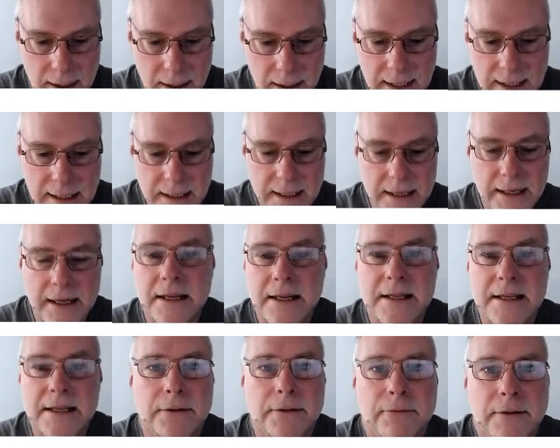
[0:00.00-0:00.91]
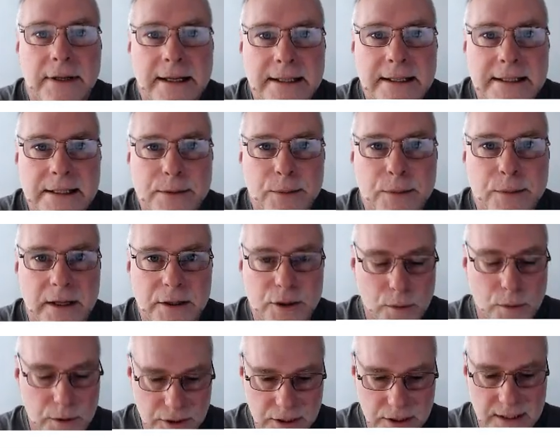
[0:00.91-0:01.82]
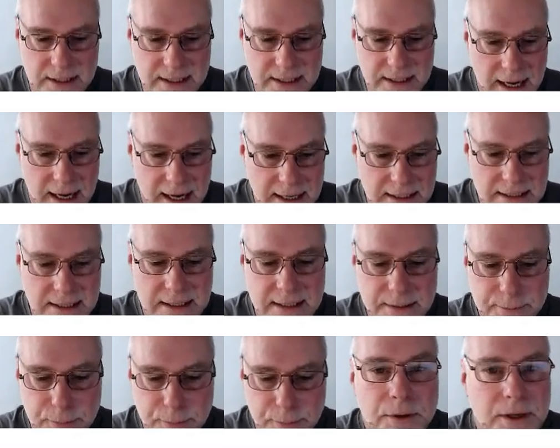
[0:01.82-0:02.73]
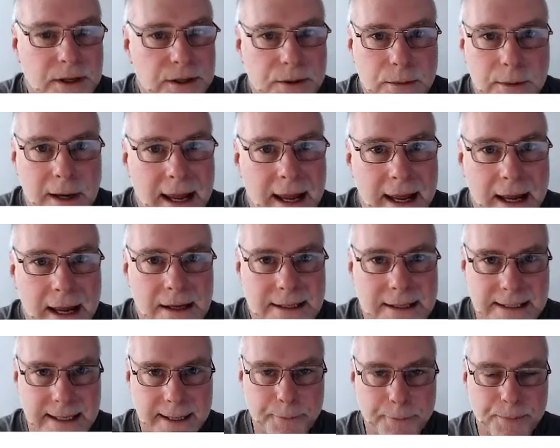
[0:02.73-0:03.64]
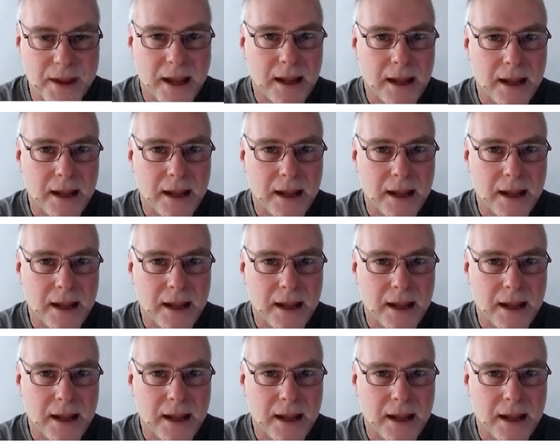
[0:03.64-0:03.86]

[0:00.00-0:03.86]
and here is the reed switch, which in this case is built into a housing.